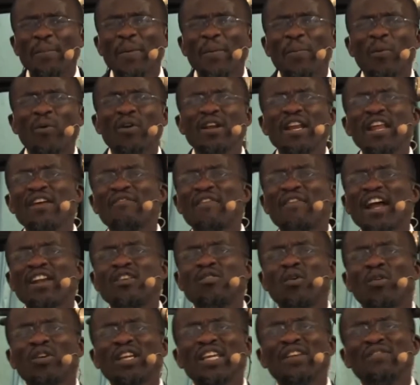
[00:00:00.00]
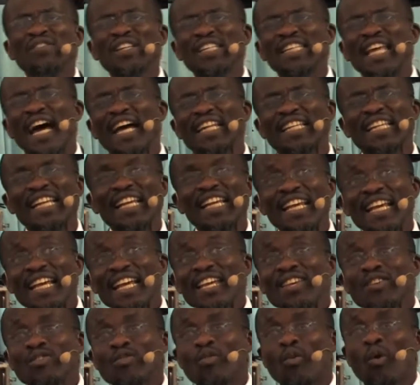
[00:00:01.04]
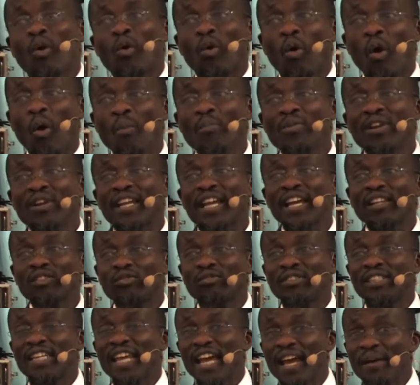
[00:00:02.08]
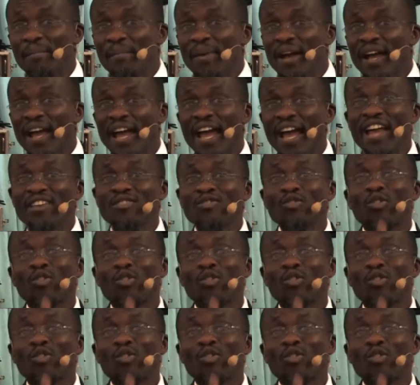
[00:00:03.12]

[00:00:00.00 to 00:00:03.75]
that people never know even that you communicate to them and